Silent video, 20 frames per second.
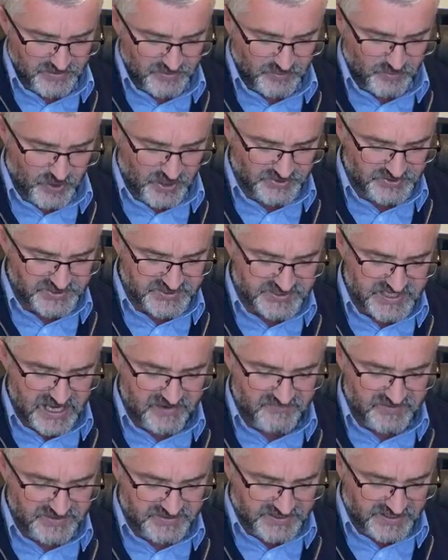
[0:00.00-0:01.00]

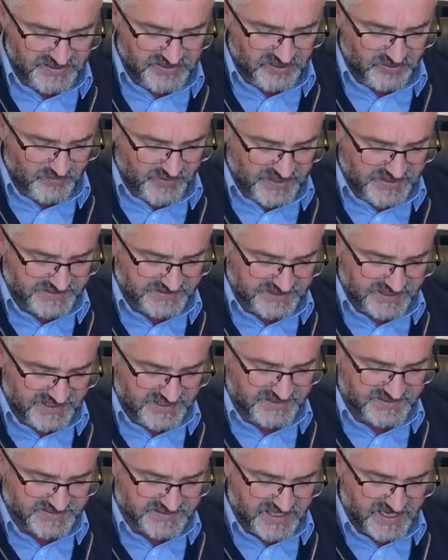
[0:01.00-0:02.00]

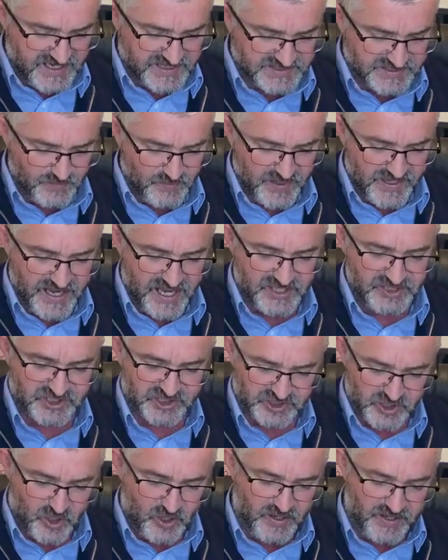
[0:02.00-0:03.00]
1:17-18 says, and when I
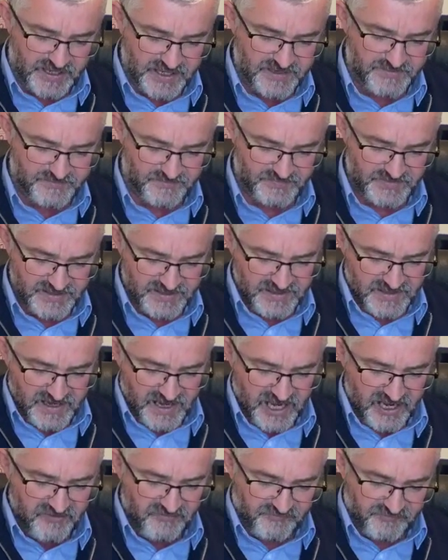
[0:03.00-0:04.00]
saw him,
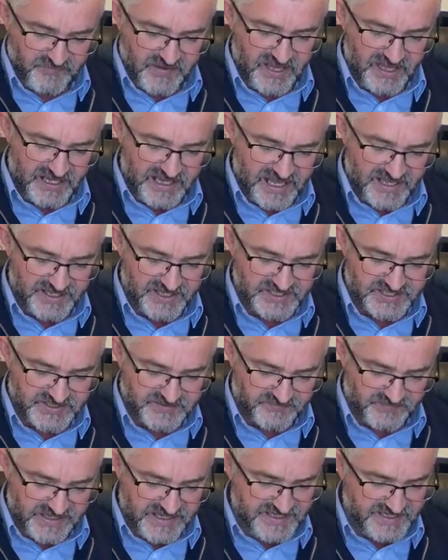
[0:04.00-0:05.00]
I fell at his
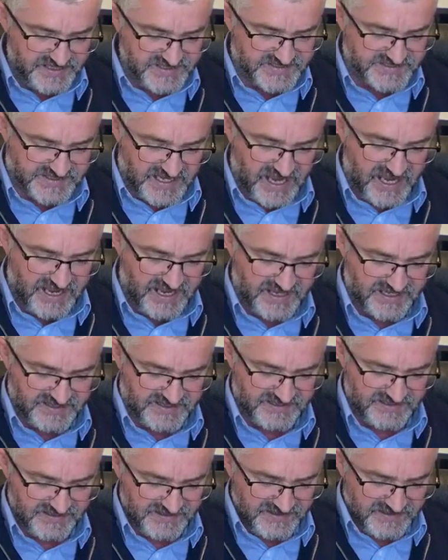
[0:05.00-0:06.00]
feet as dead.
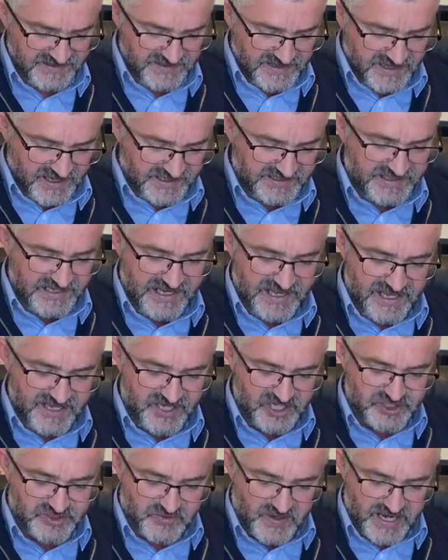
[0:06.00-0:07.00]
And he laid
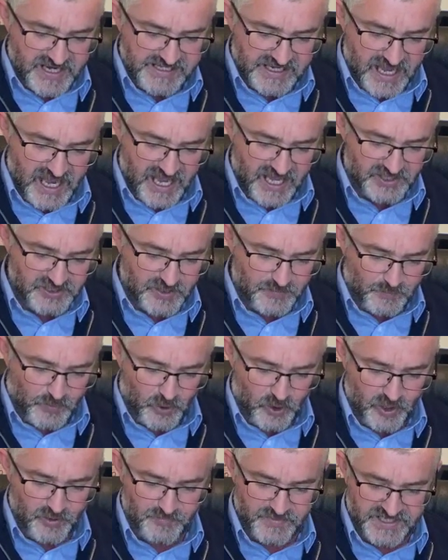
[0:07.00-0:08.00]
his right hand
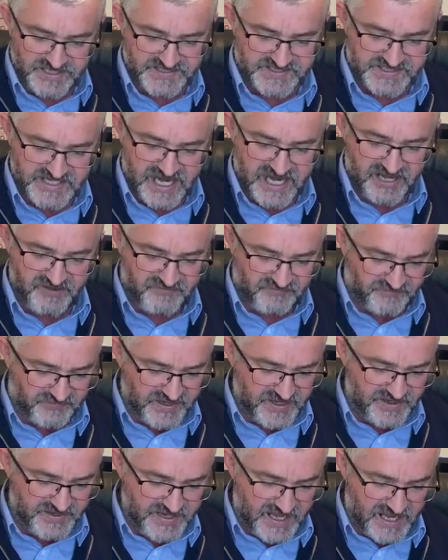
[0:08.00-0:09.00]
upon me, saying,
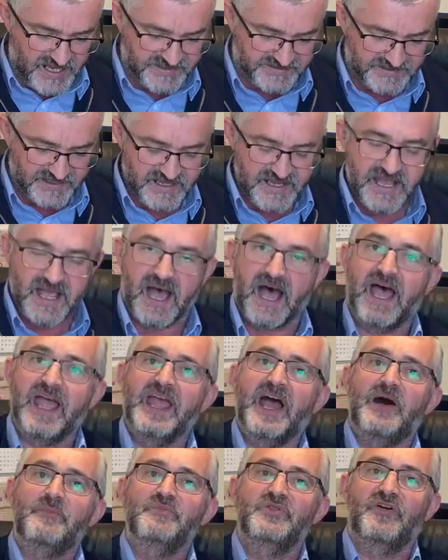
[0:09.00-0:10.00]
fear not, I
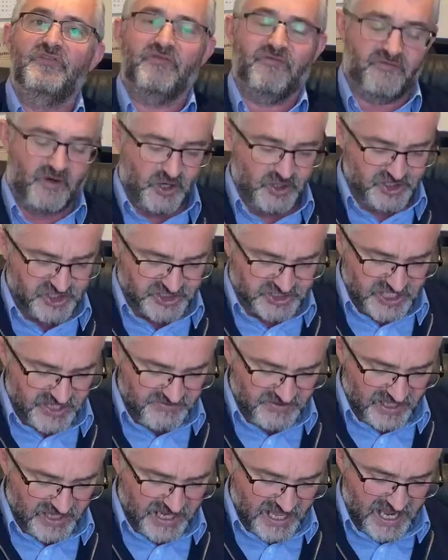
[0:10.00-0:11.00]
am the first and
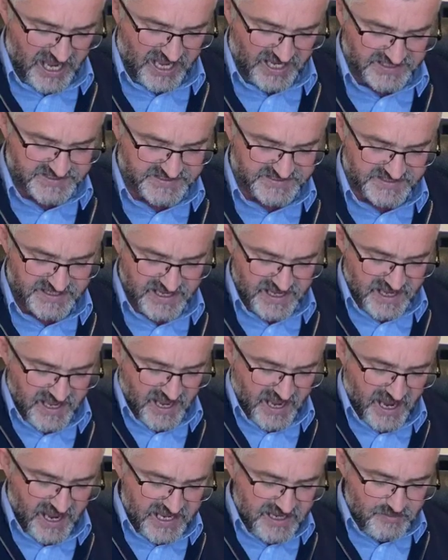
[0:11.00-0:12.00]
the last.
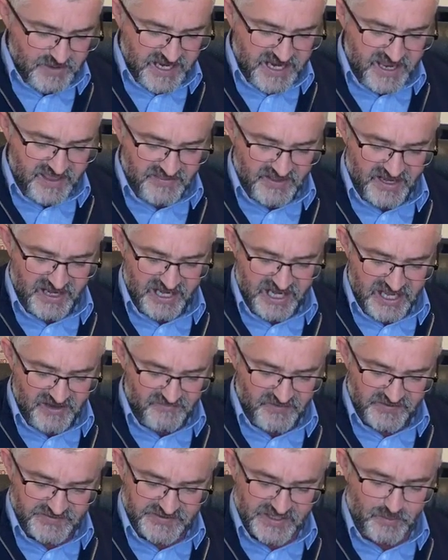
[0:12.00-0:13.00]
I am he that
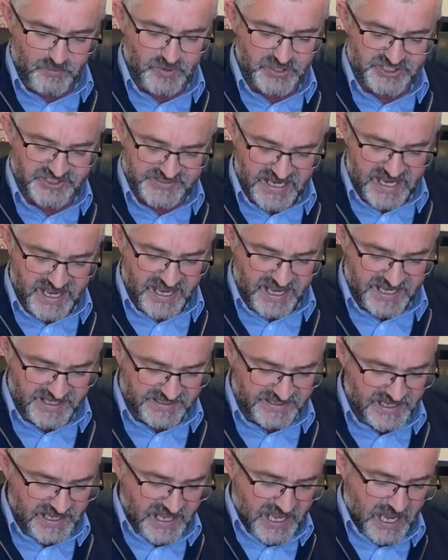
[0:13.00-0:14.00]
liveth and was
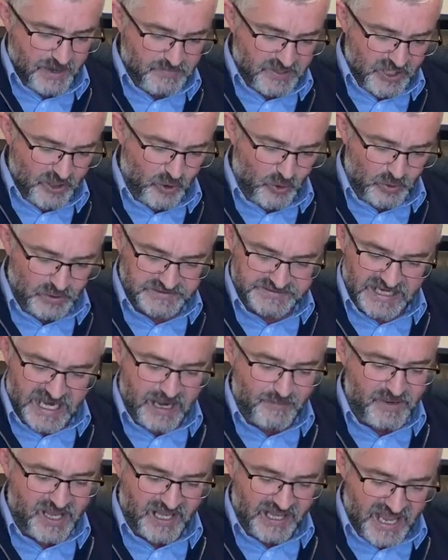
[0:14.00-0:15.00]
dead. And behold, I
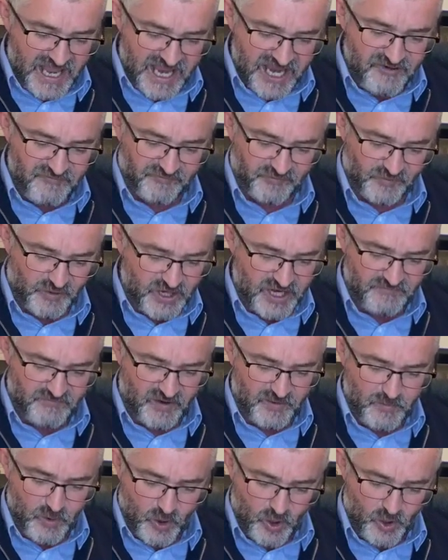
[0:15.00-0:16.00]
am alive
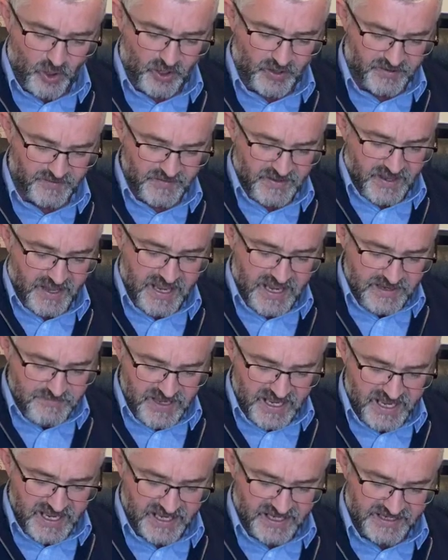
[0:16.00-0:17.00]
forevermore.
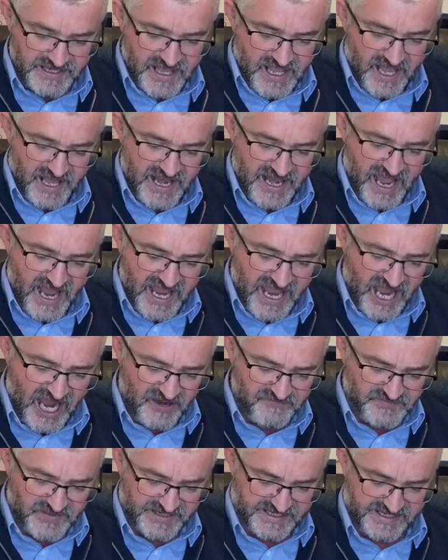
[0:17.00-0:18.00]
Amen. And I
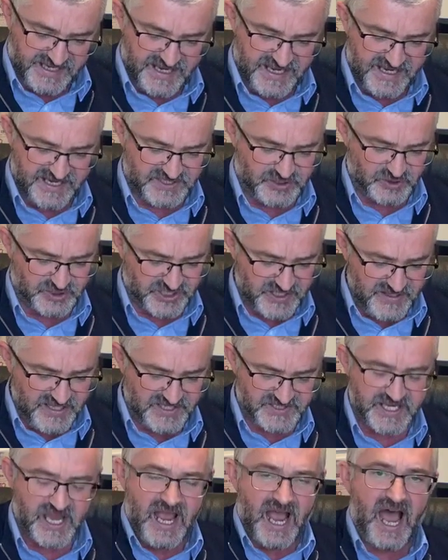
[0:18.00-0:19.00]
have the keys. You see
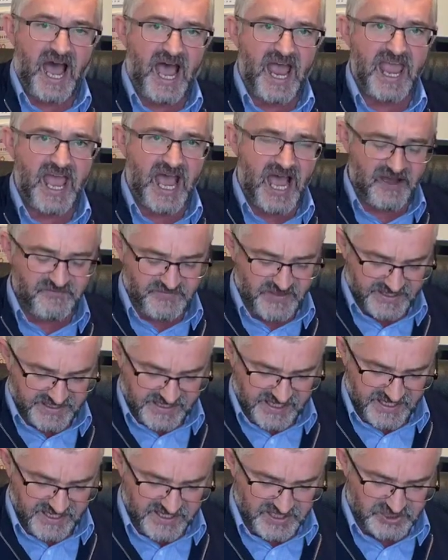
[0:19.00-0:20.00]
this? I have the
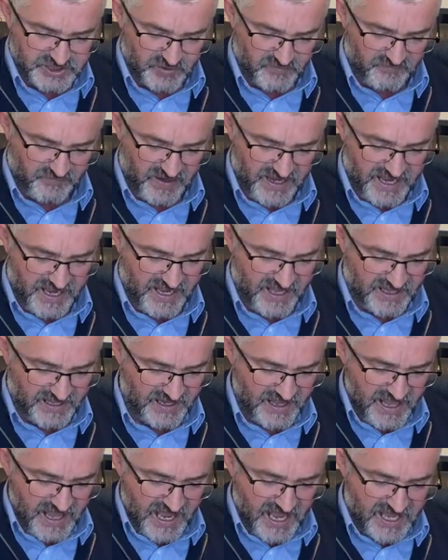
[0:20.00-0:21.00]
keys of
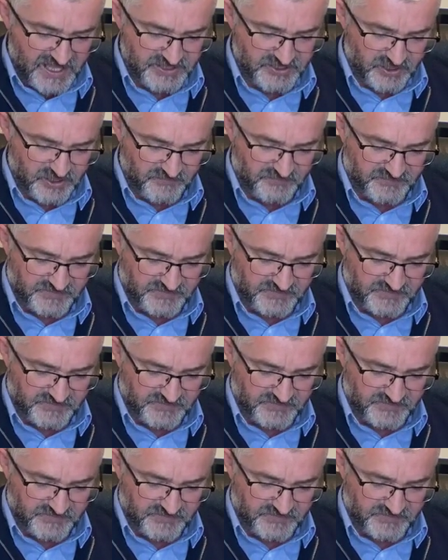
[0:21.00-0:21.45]
hell and of